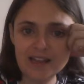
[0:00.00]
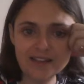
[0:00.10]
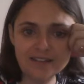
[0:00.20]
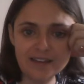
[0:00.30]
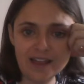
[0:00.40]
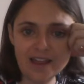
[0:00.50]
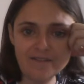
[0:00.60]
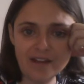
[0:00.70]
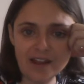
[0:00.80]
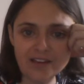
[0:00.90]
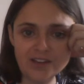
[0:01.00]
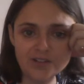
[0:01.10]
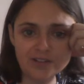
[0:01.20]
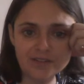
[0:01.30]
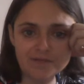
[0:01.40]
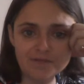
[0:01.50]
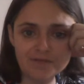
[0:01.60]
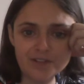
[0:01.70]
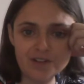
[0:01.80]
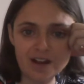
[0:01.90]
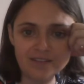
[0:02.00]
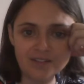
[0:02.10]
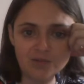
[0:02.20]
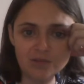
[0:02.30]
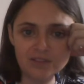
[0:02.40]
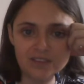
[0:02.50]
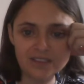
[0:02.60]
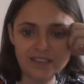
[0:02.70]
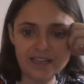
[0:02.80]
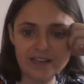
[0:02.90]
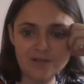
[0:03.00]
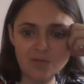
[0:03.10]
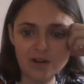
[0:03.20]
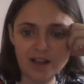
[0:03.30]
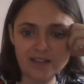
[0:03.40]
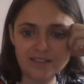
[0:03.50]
Is it ever any use for you guys at all to see what I